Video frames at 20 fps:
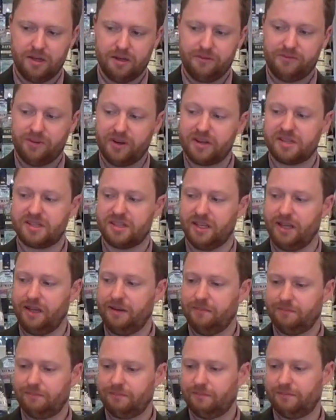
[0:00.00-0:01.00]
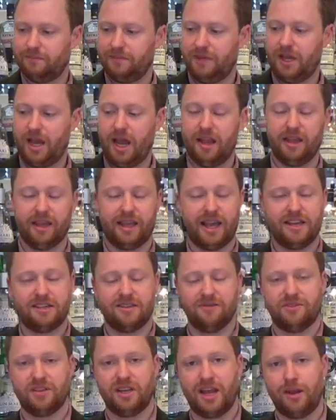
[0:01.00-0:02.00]
Firstly, in the
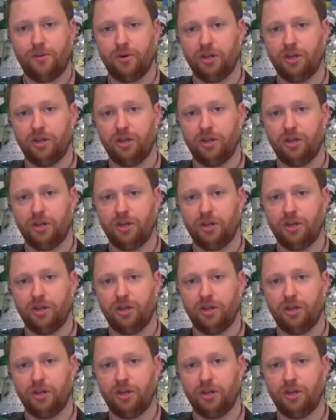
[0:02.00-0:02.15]
case of today,